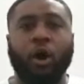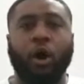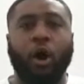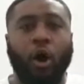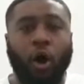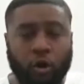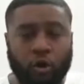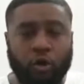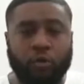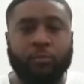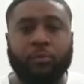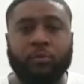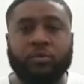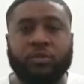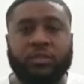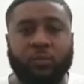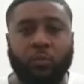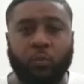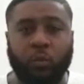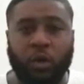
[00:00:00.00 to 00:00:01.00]
Horrible
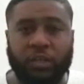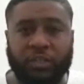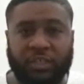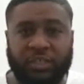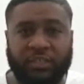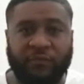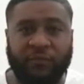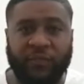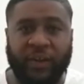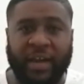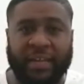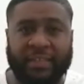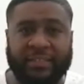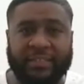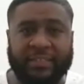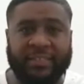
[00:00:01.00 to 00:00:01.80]
to watch as a fan,